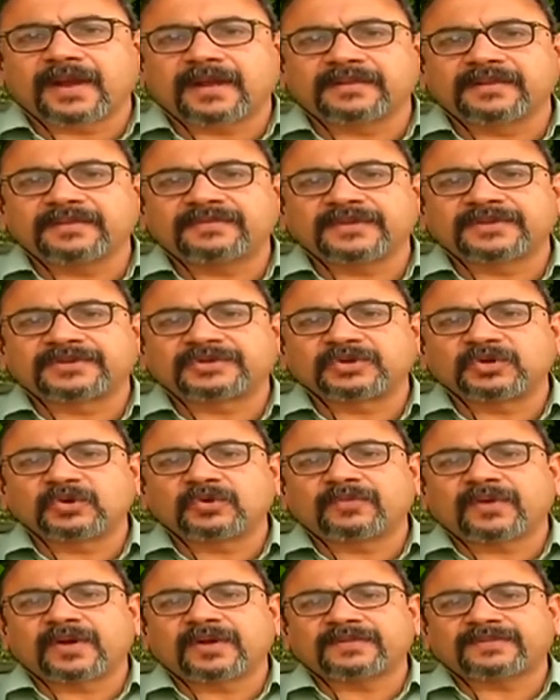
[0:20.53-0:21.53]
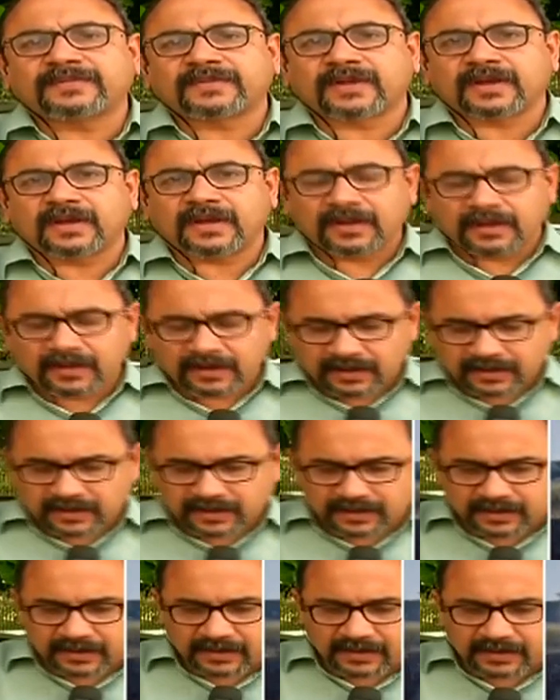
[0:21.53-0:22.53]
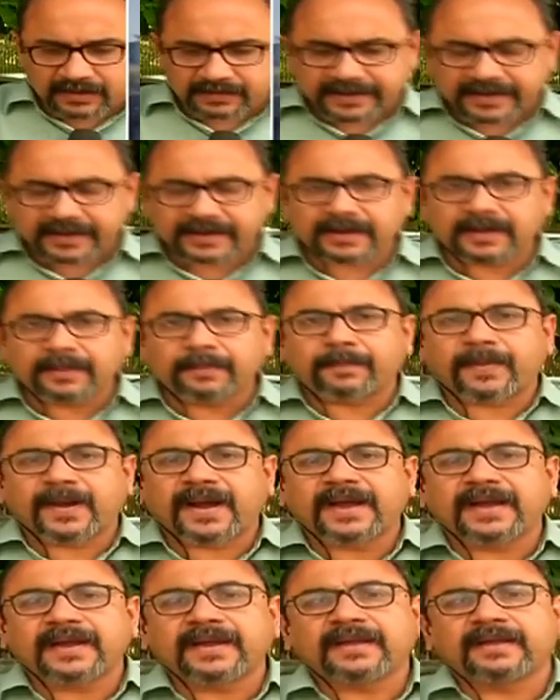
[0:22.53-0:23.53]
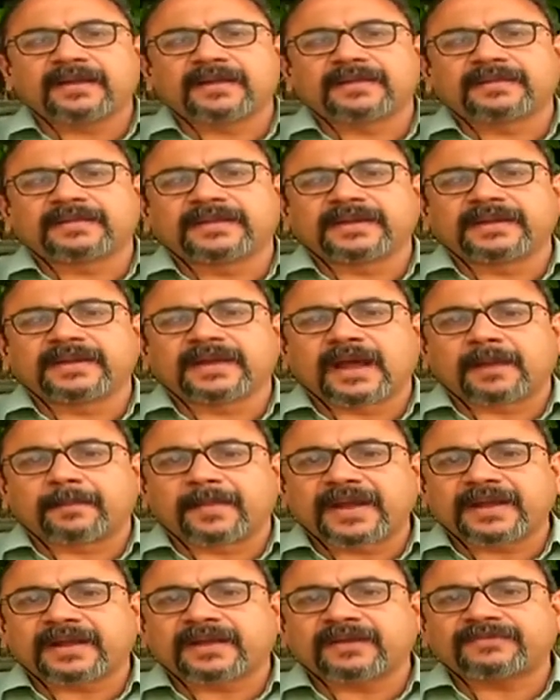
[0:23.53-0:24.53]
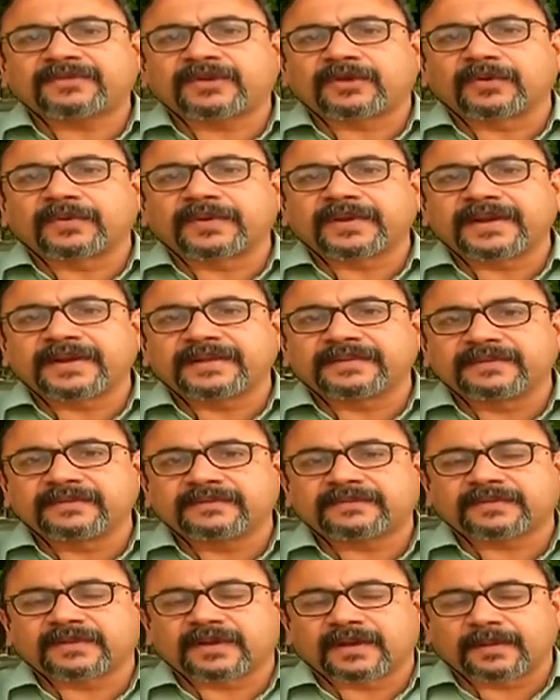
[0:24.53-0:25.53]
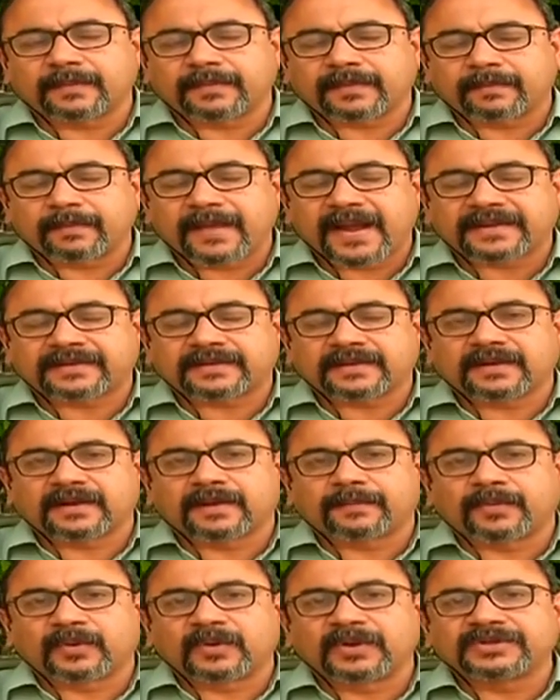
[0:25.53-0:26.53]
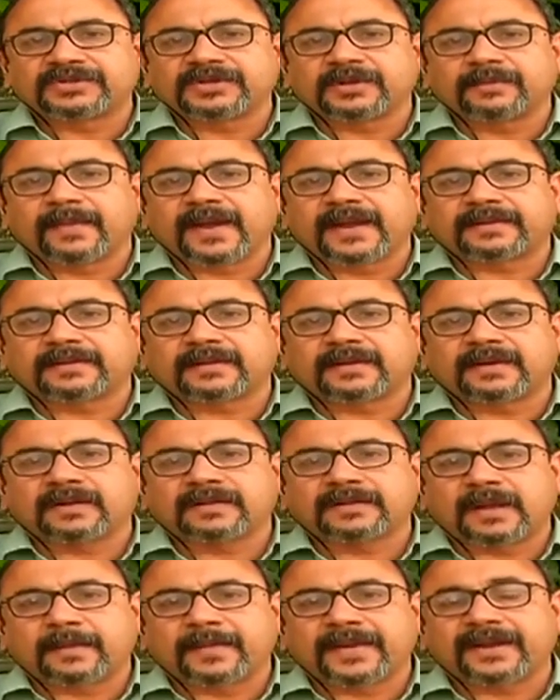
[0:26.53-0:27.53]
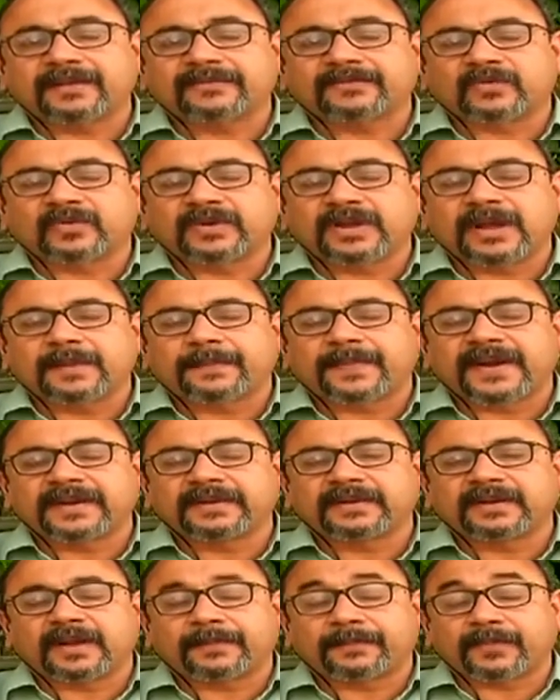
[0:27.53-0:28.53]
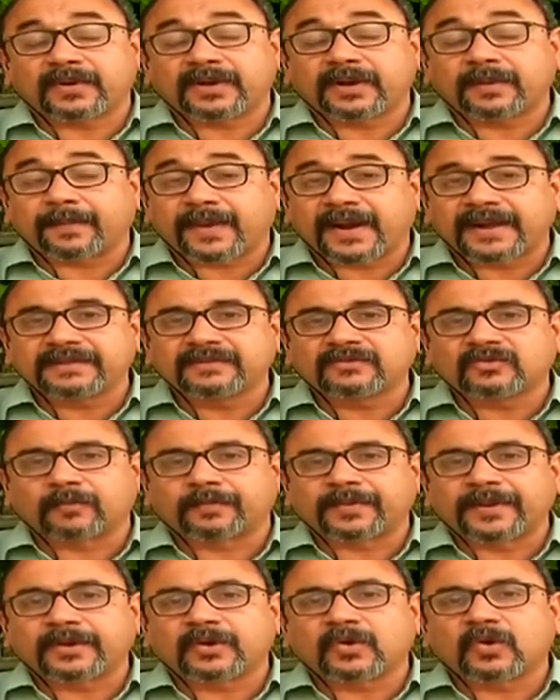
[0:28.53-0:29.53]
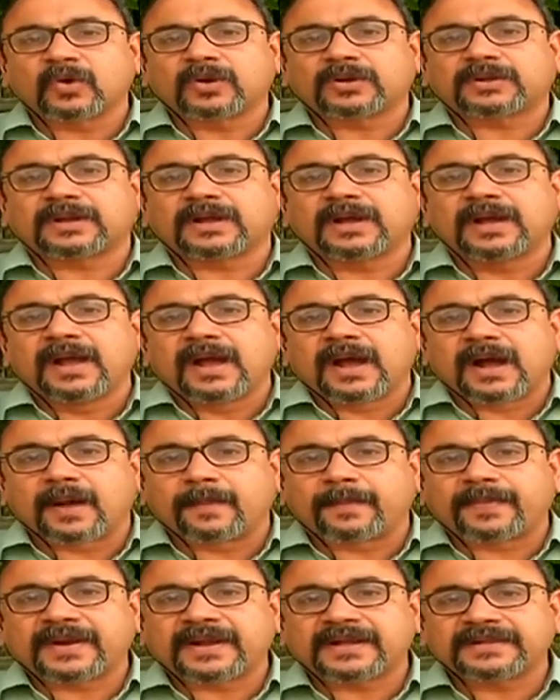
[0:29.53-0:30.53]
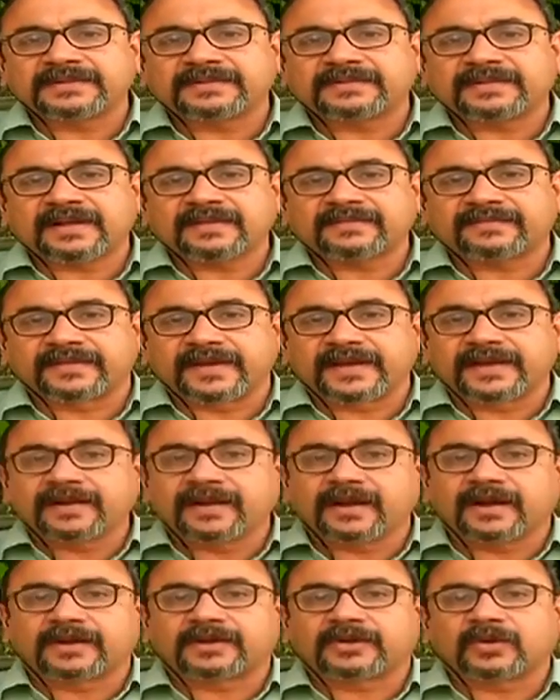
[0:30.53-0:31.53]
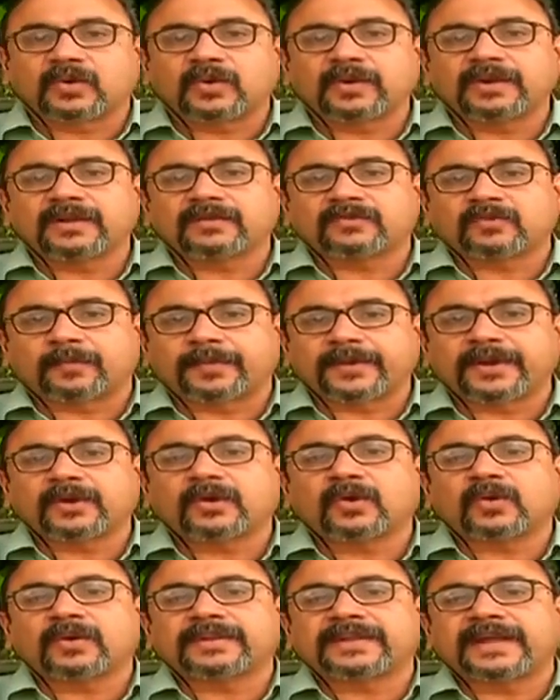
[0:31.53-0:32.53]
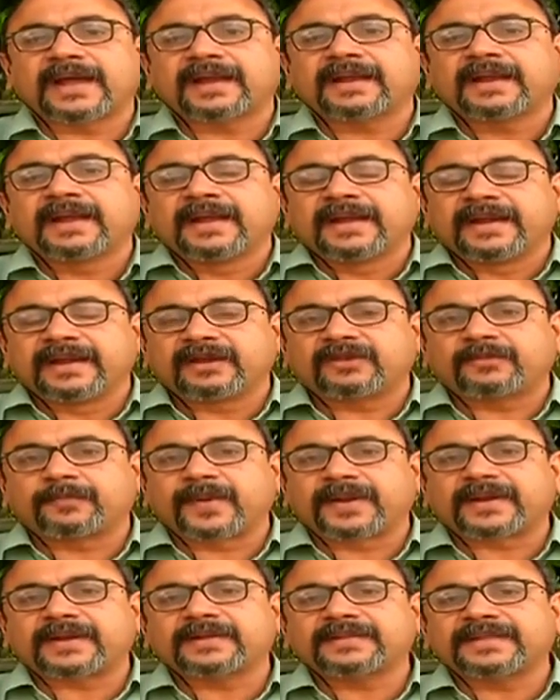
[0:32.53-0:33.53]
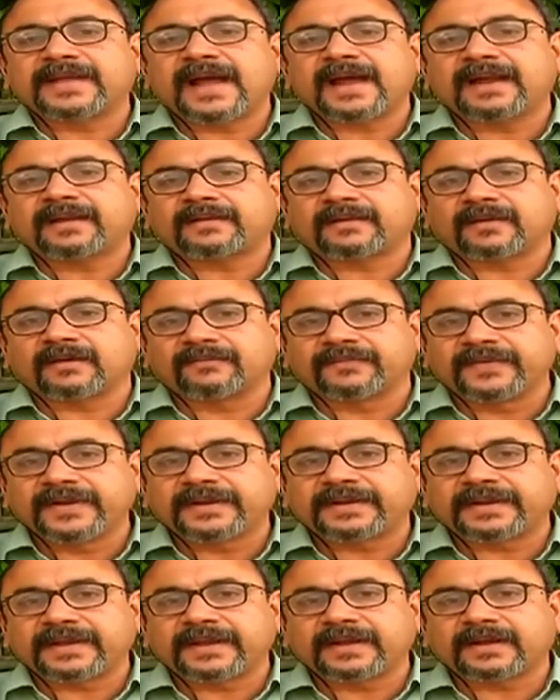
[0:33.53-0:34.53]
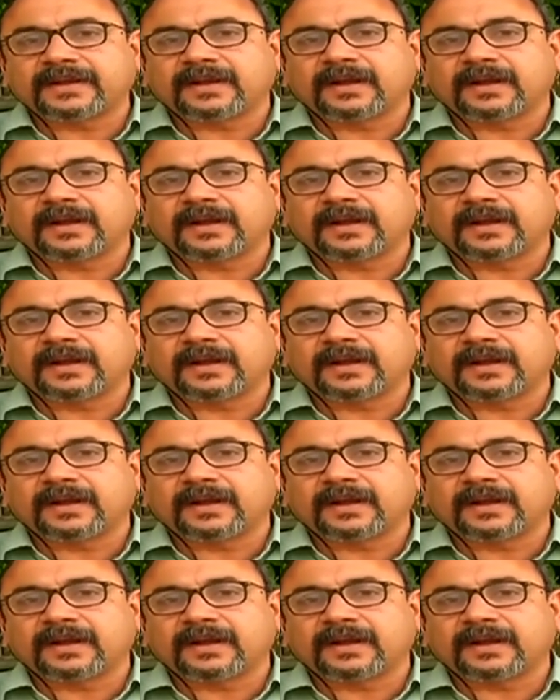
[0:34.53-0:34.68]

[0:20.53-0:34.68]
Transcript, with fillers: This issue was taken up by the Amicus Curiae in this matter, pollution matter. The Amicus Curiae appointed by the Supreme Court, Aparajita Singh, told the Supreme Court that it's better that we take